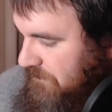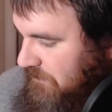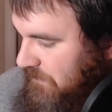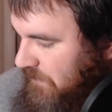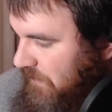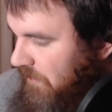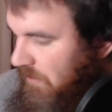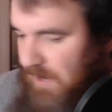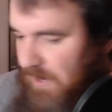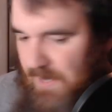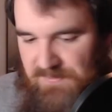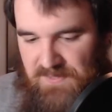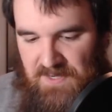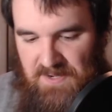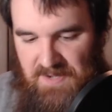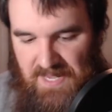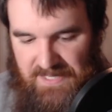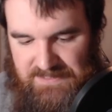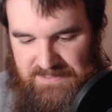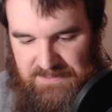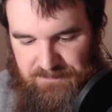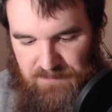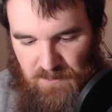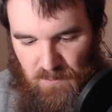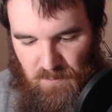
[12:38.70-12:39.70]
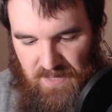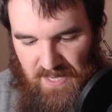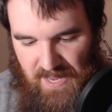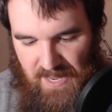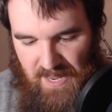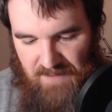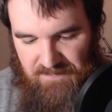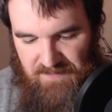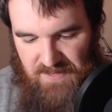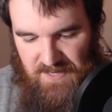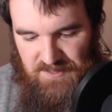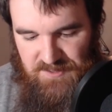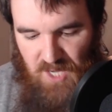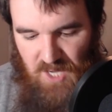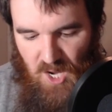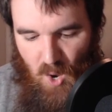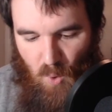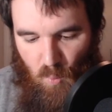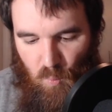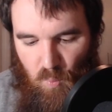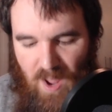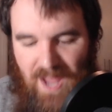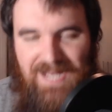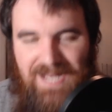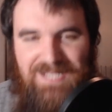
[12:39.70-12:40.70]
All right, the next film we have is
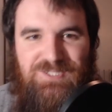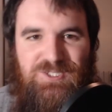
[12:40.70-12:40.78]
Why